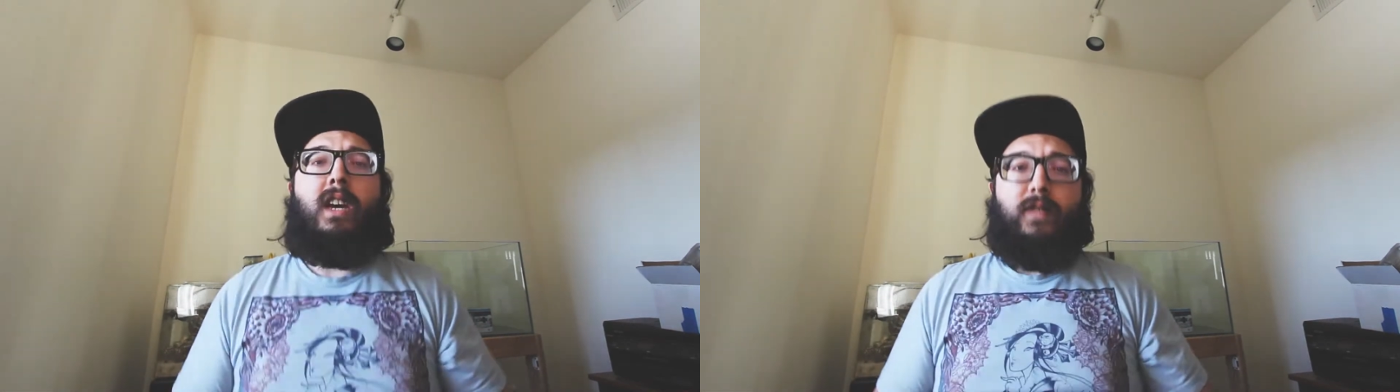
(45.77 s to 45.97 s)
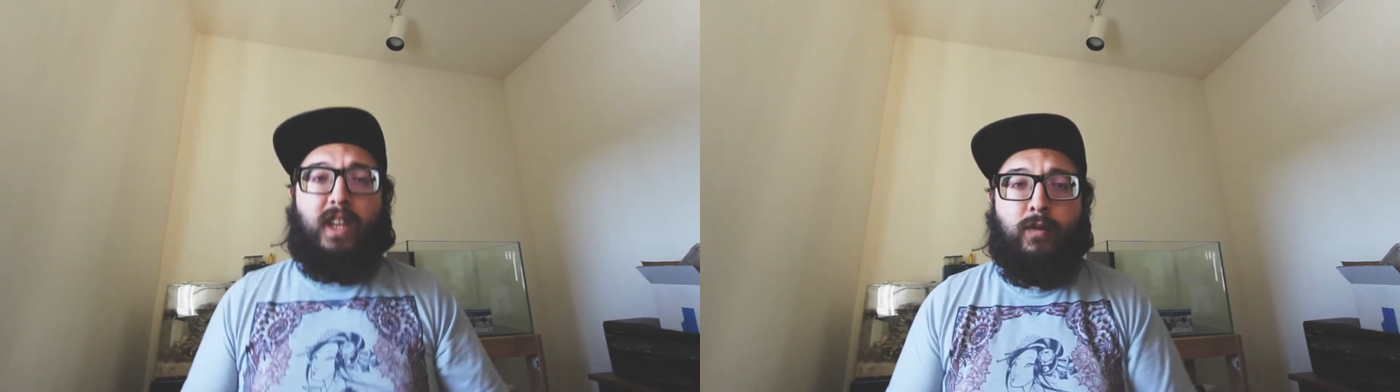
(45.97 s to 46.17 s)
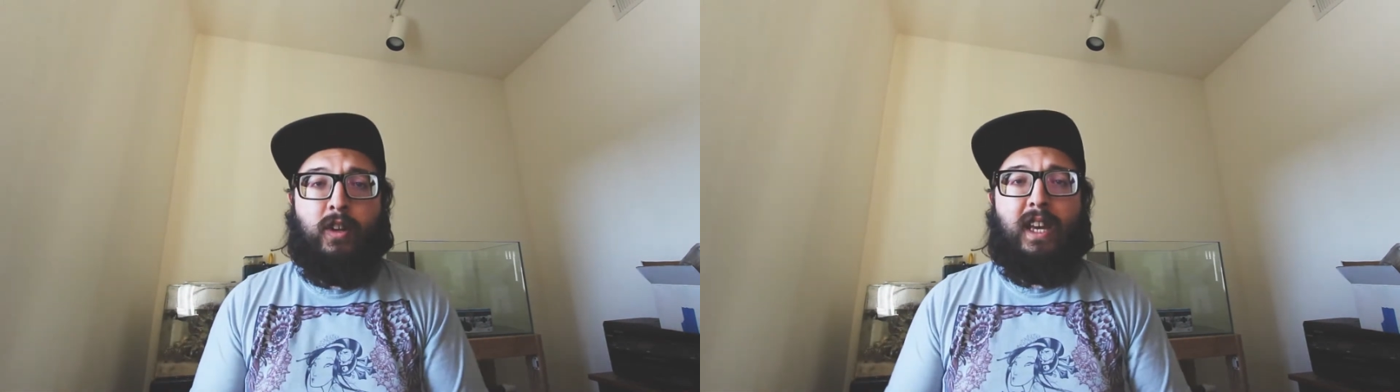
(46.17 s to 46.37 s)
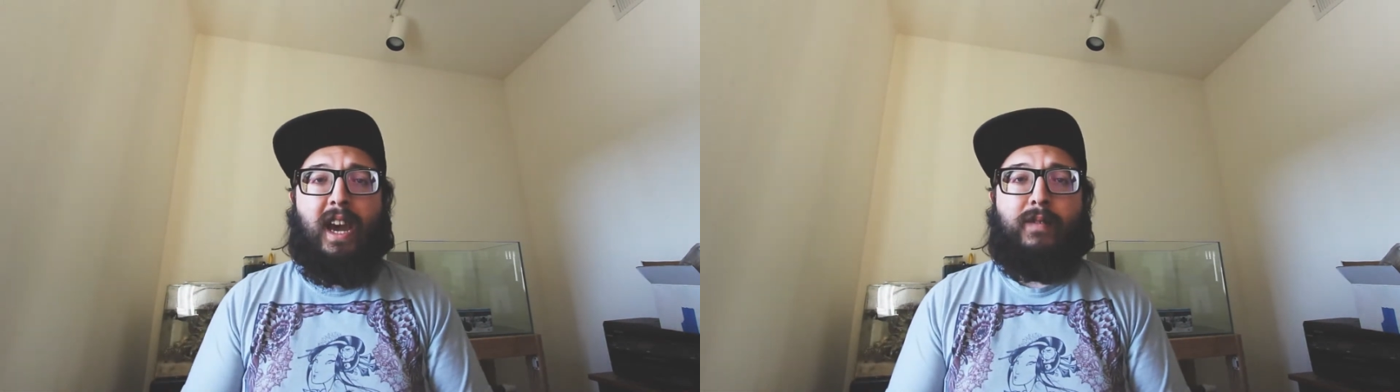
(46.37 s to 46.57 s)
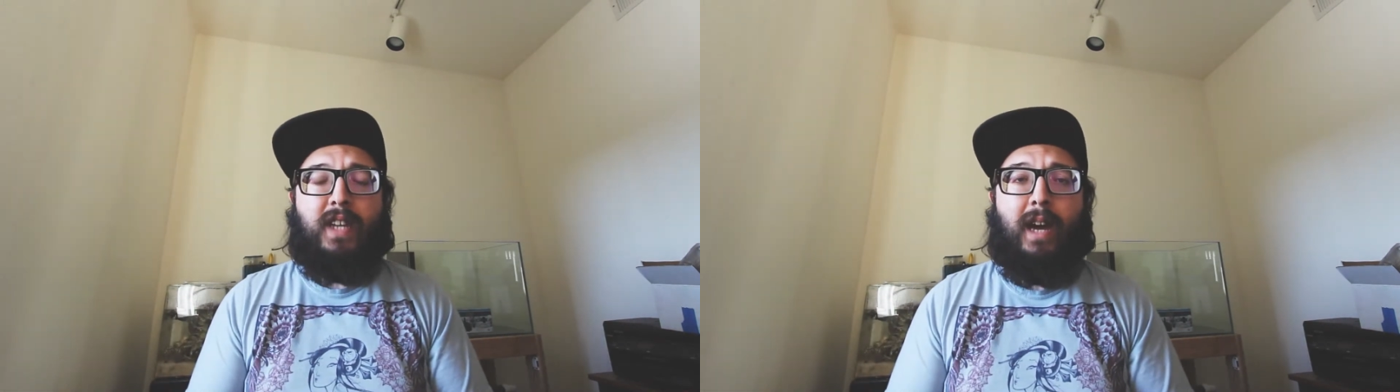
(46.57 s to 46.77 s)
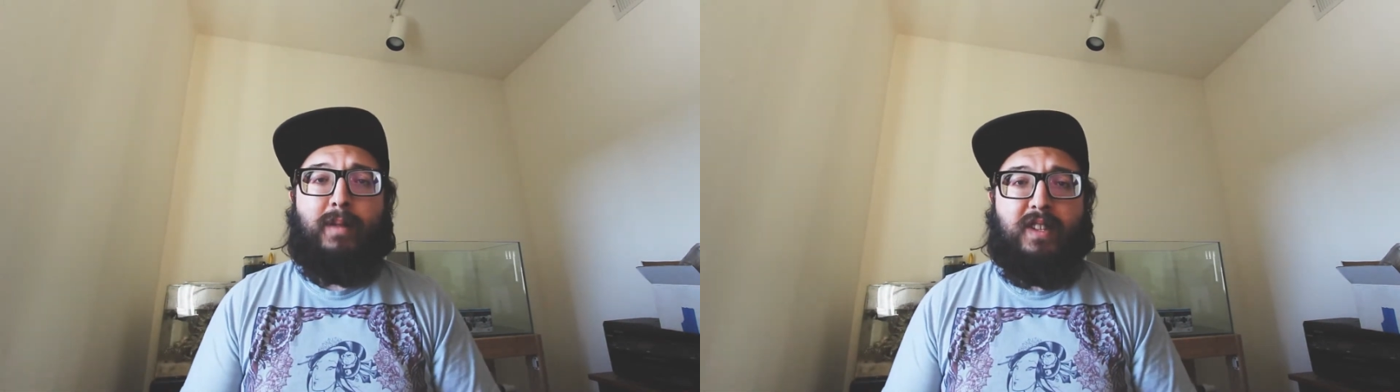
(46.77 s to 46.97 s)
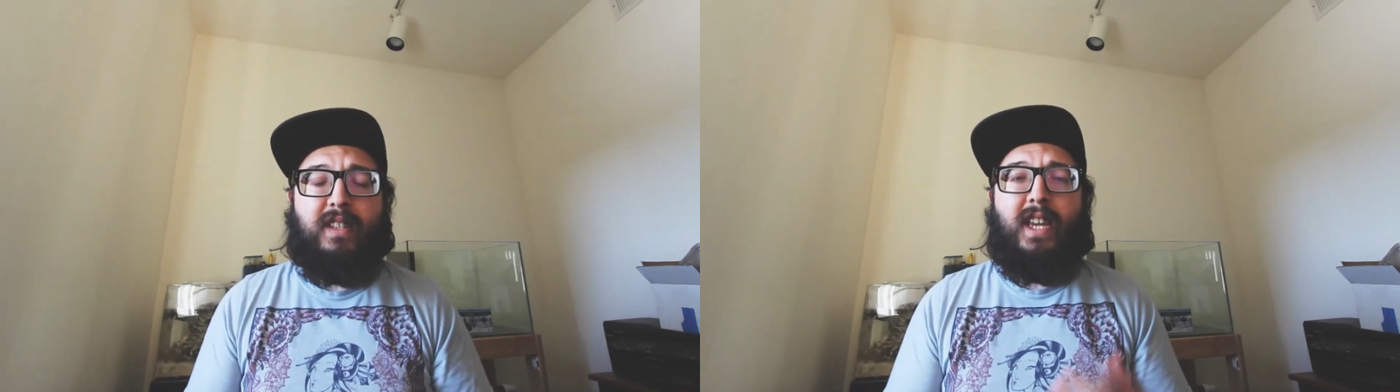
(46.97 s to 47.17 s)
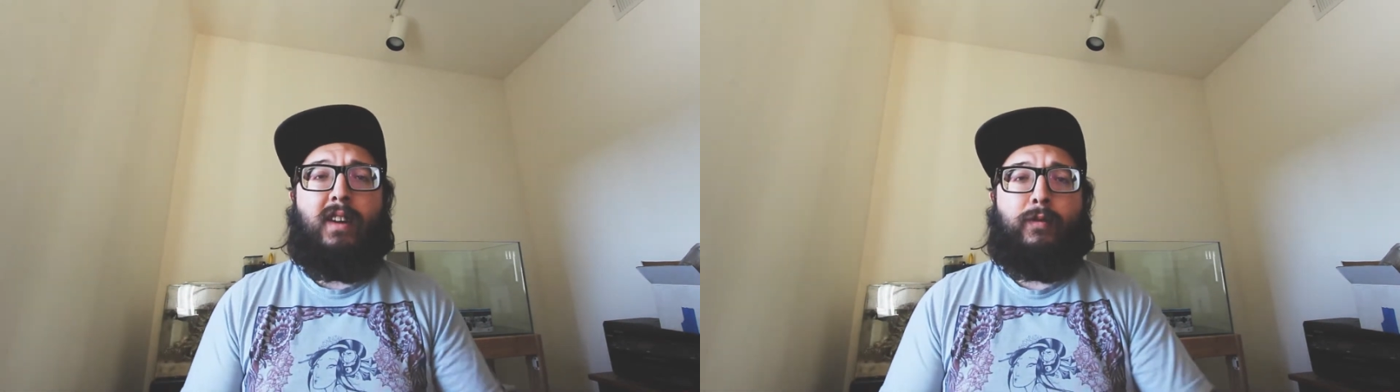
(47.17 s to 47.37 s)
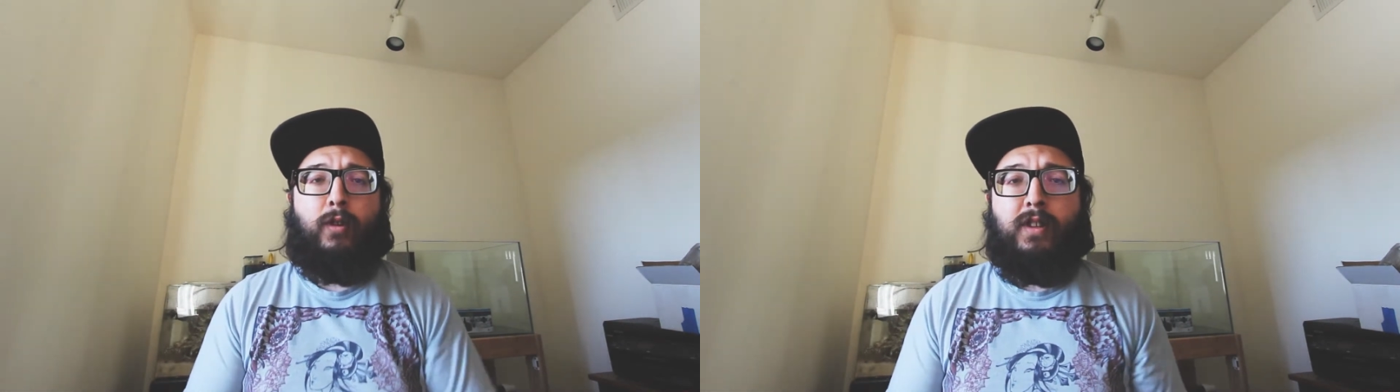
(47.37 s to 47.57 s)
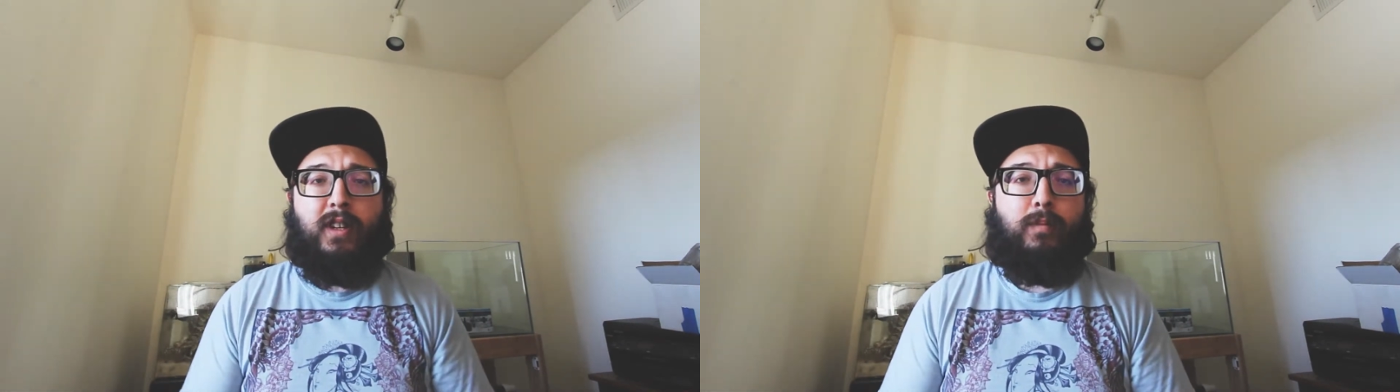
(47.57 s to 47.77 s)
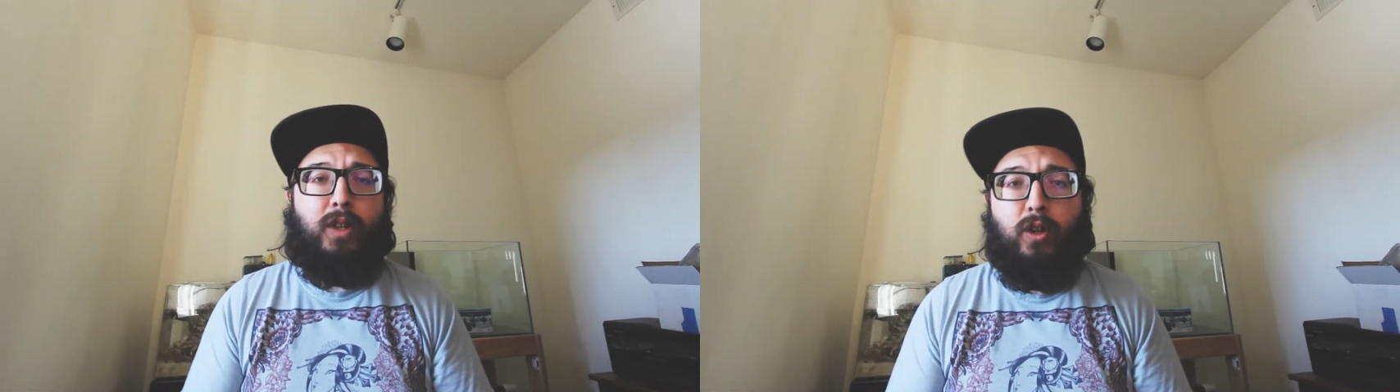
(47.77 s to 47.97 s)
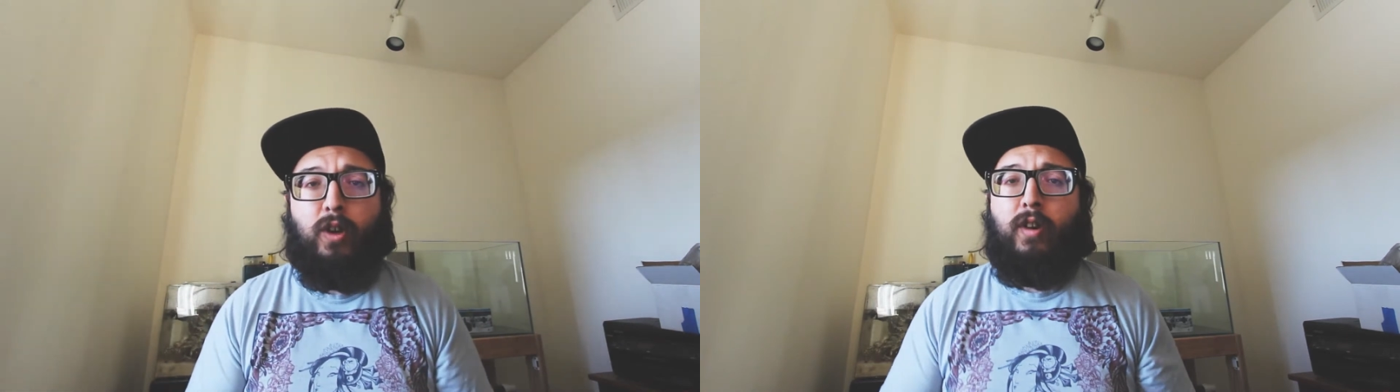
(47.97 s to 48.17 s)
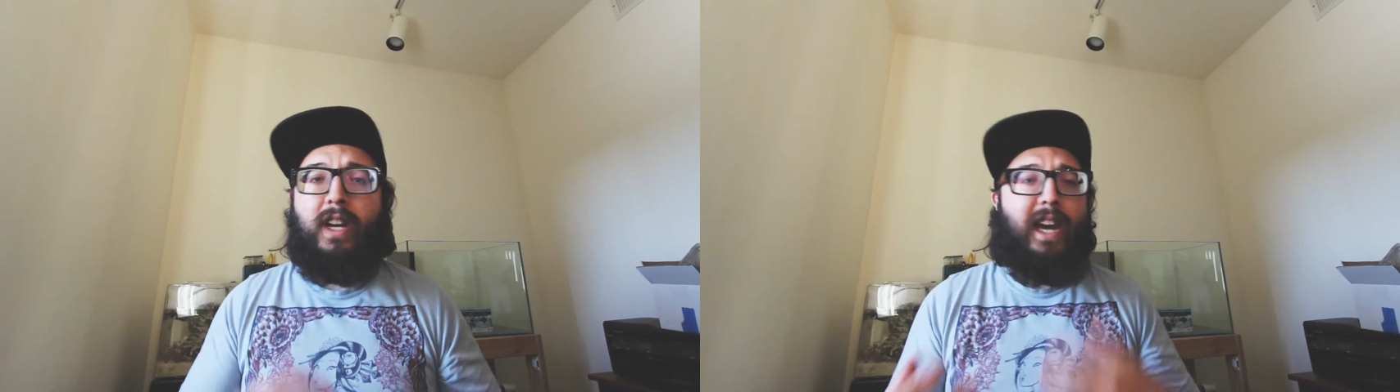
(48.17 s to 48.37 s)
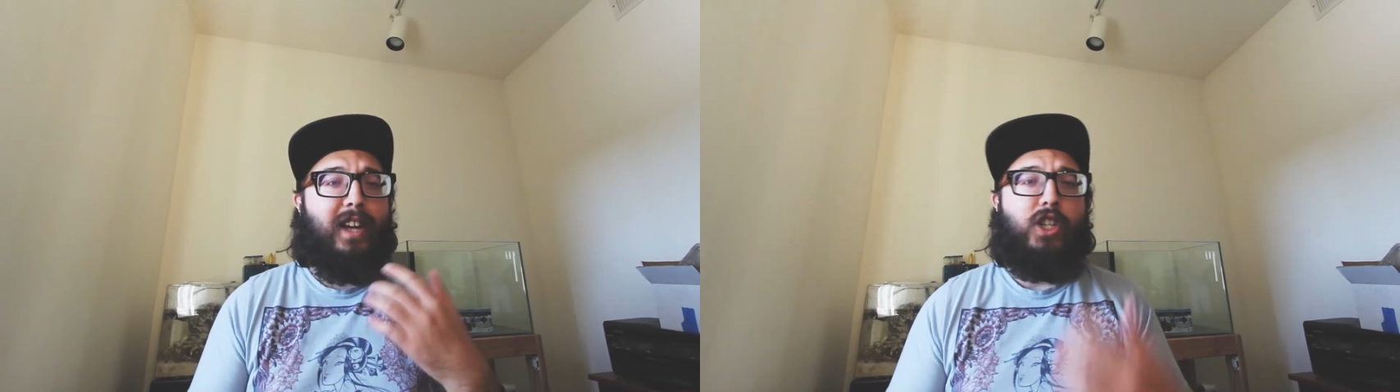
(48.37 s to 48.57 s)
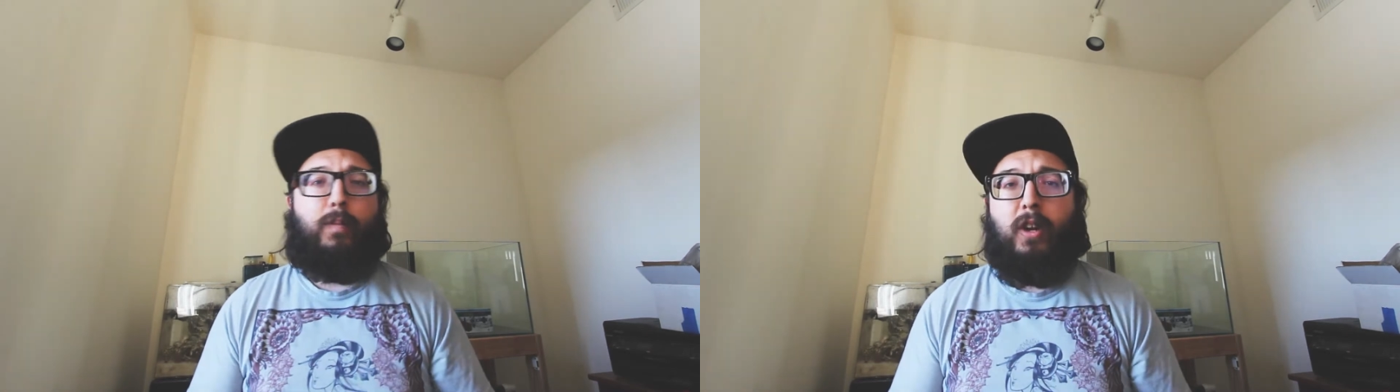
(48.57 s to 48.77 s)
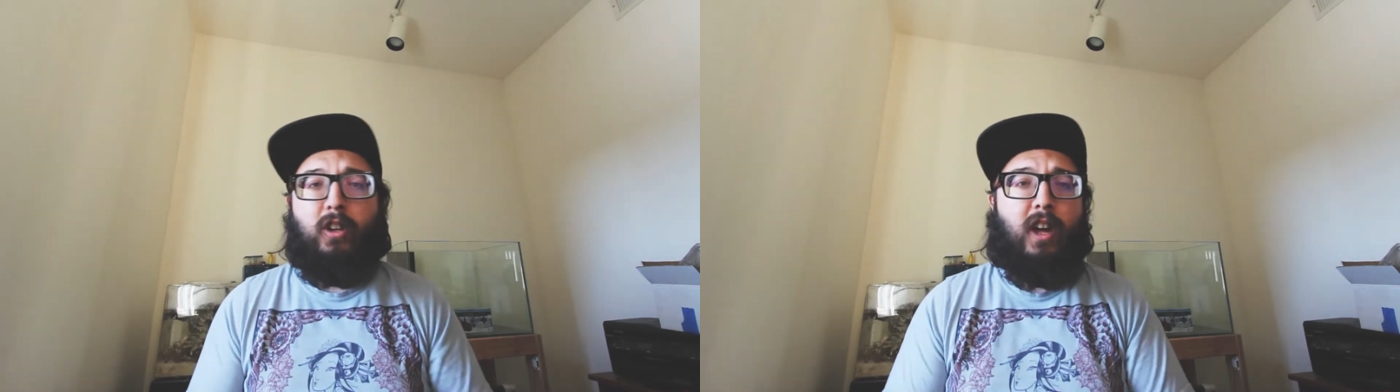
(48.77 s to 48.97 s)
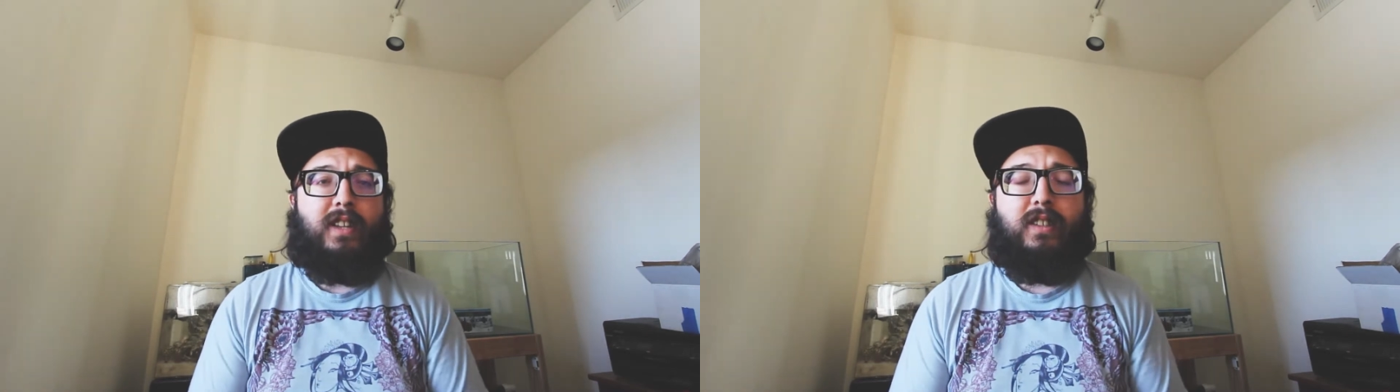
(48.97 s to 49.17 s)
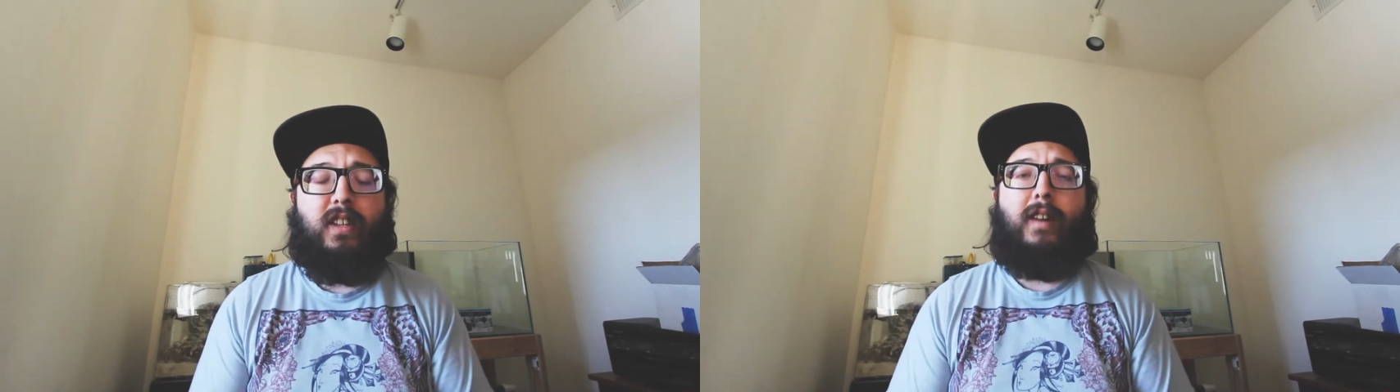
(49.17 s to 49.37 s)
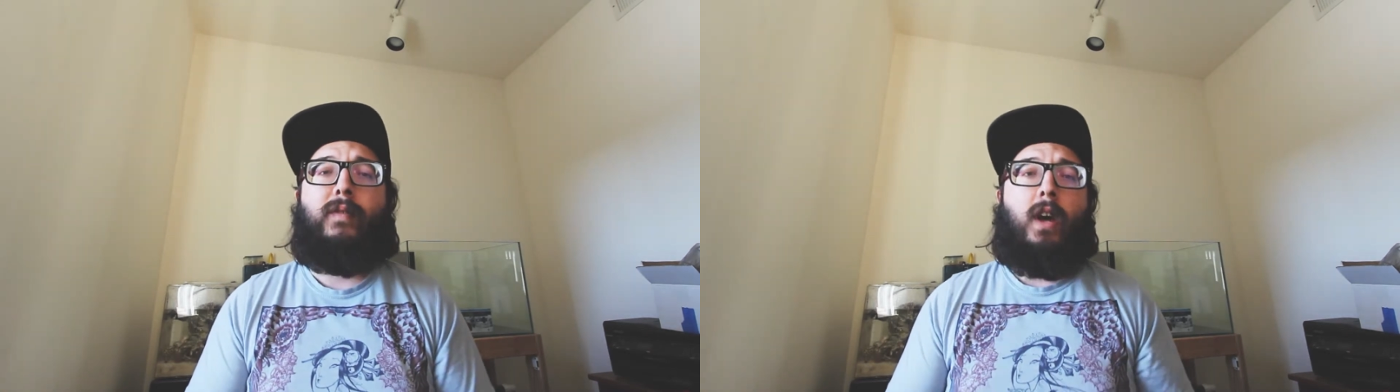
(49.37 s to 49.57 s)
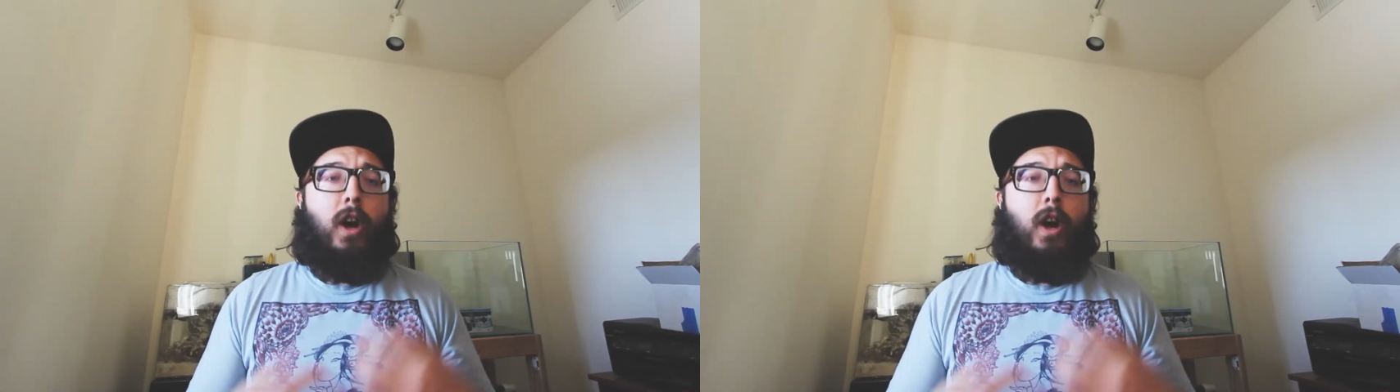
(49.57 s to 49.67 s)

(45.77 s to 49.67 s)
if you didn't really have time to sit down in front of the computer and catch up on a lot of stuff,